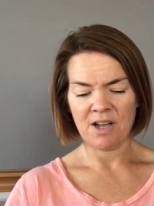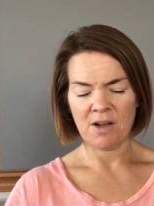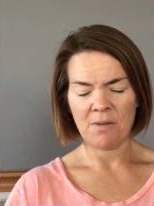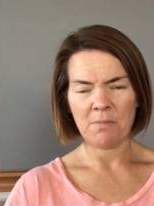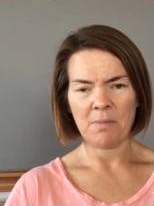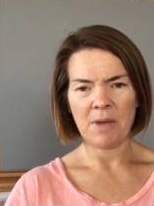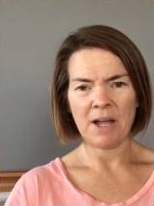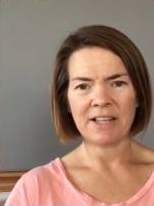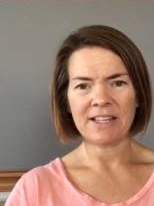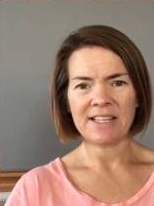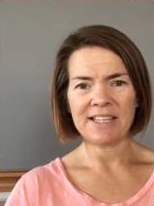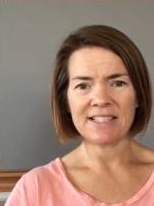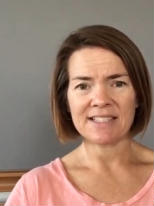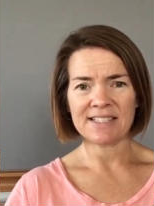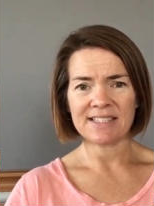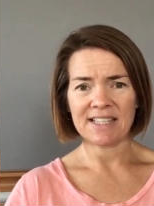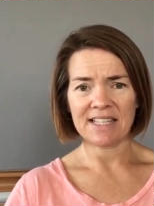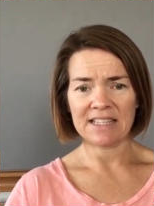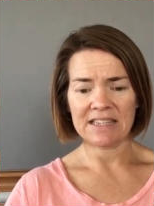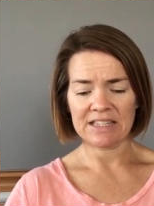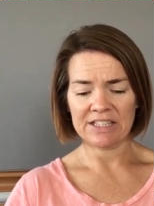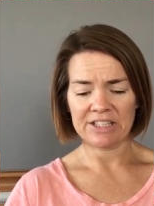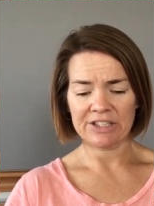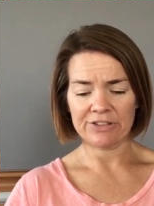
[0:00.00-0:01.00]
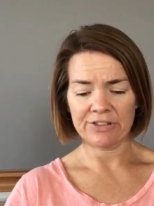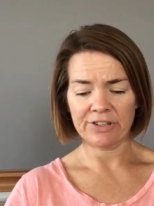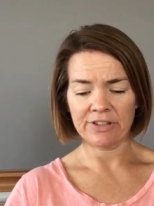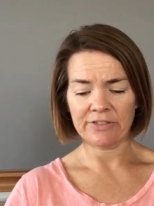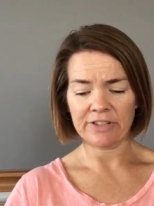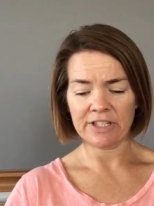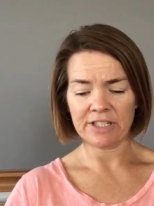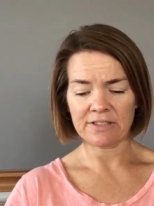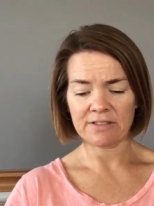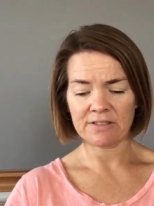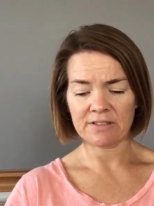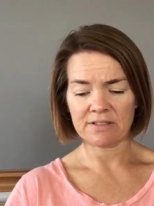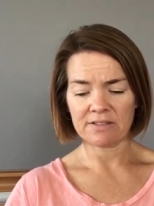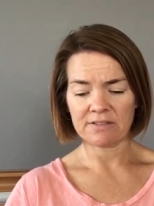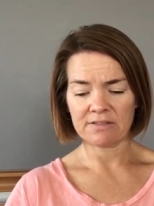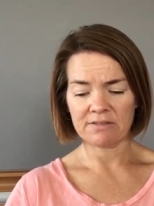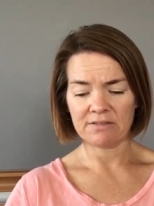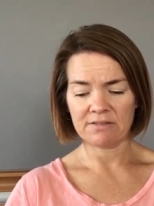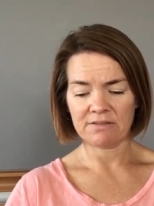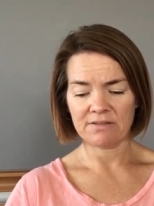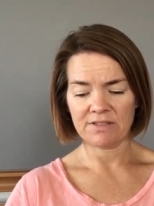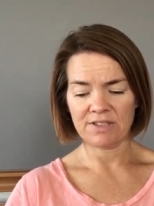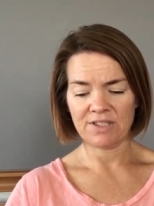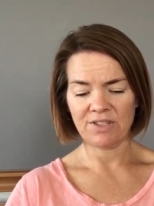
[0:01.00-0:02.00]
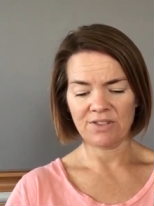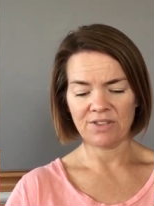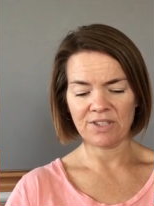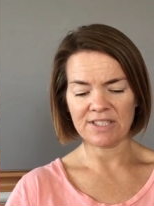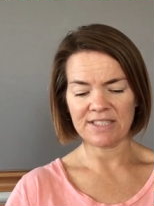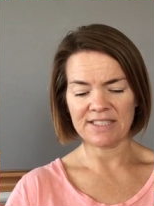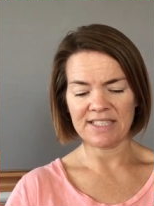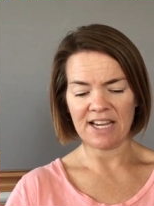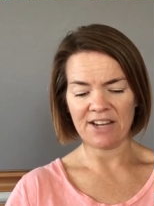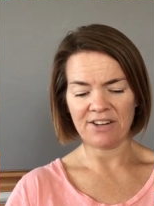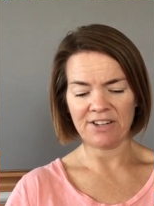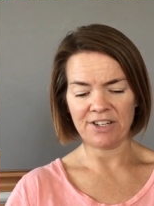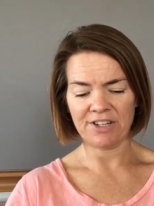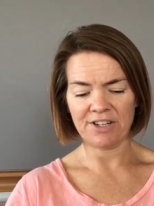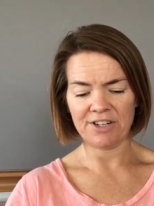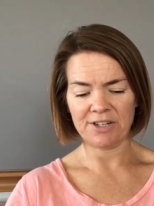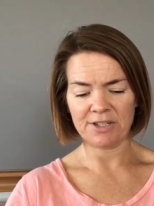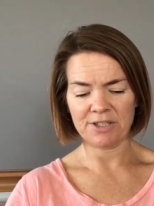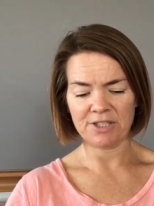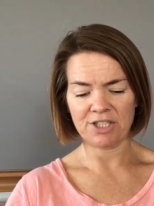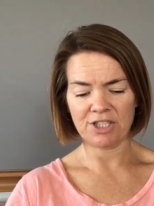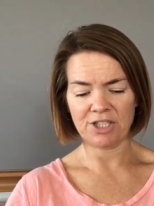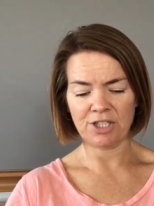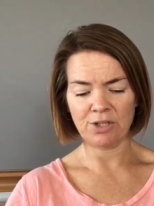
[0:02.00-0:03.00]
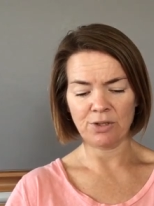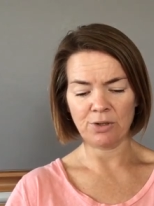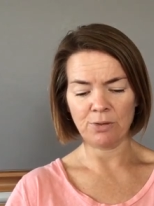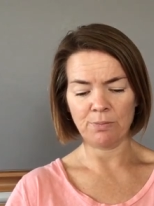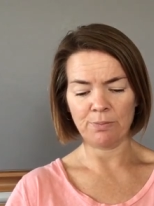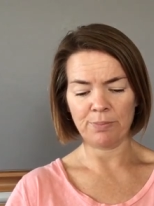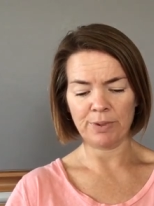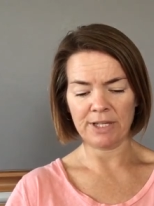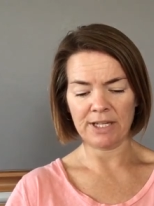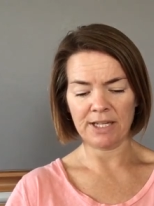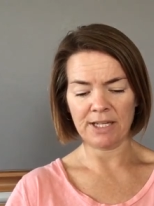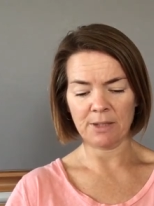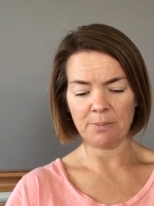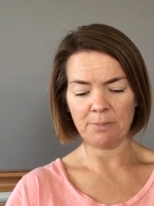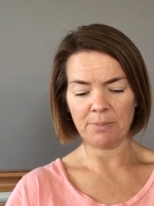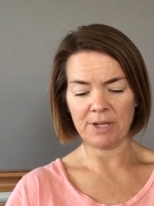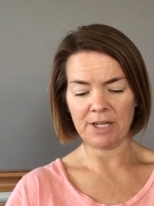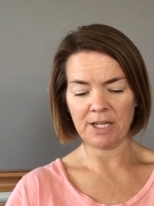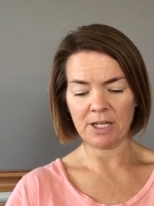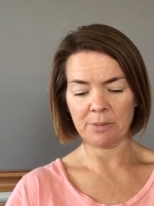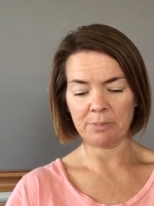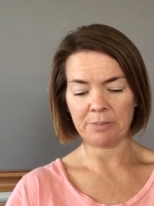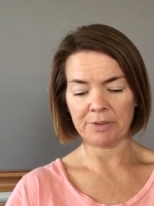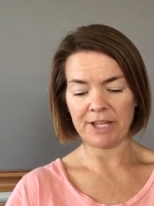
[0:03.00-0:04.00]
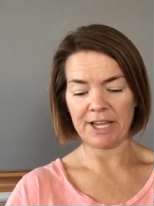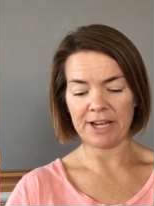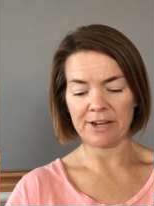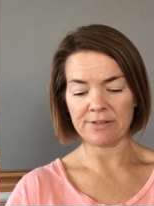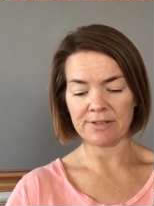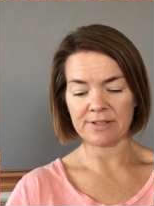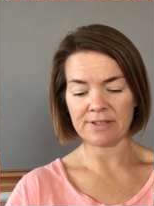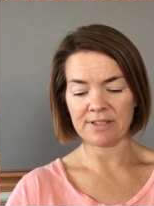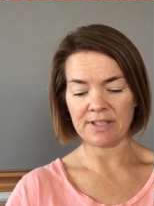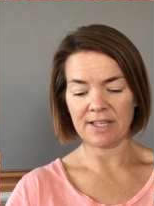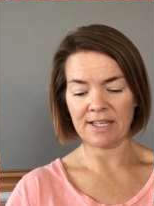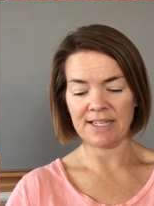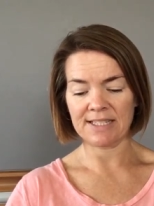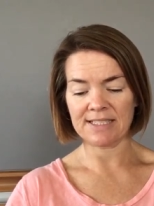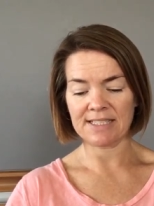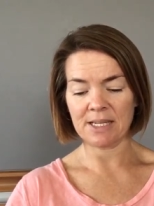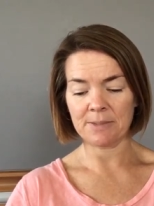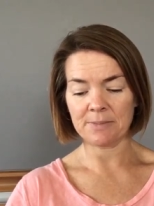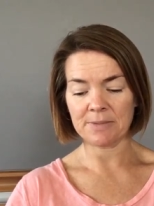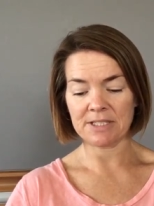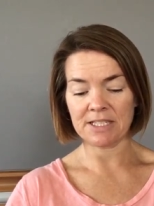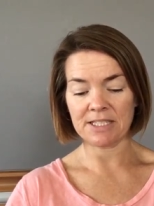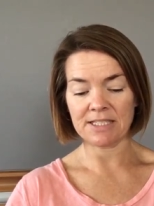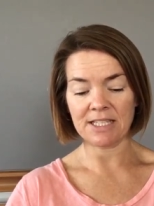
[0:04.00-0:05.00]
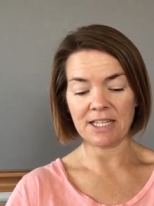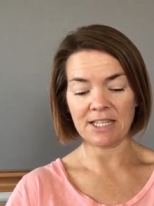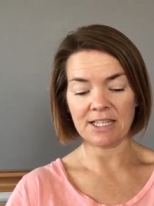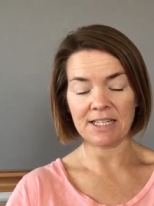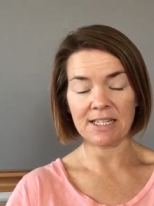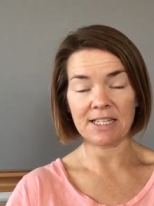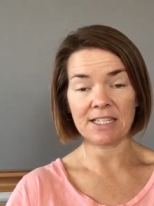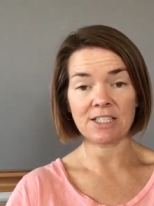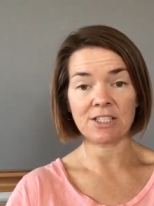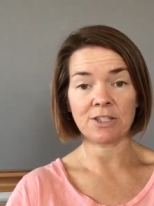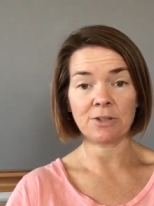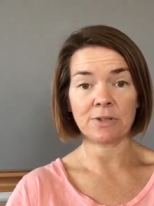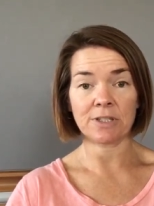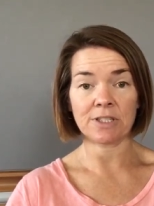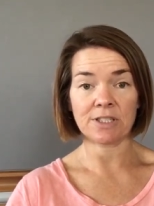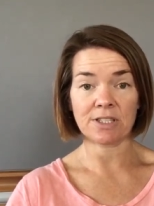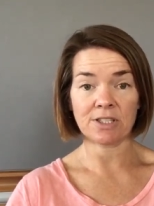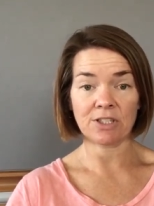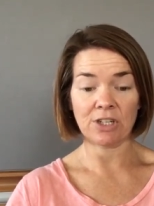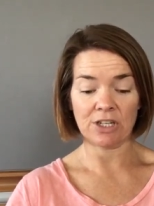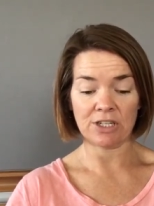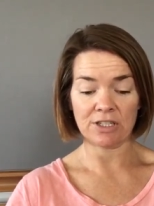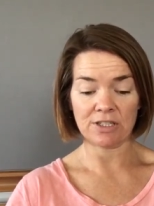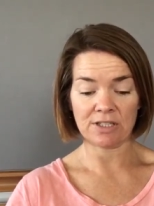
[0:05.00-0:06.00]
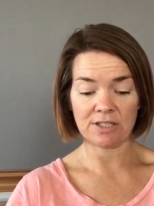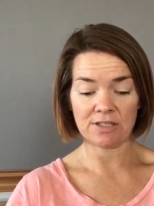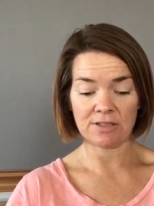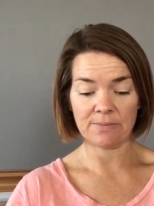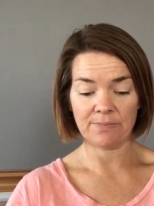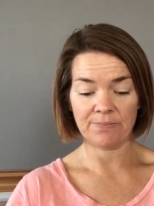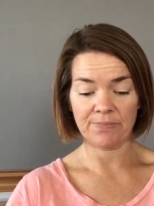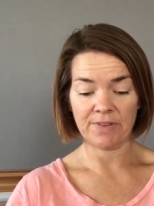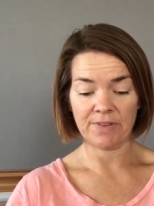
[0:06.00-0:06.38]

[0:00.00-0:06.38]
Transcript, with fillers: Molly is suddenly nervous. She looks down at her too big pink blouse and attempts to tuck it into her skirt.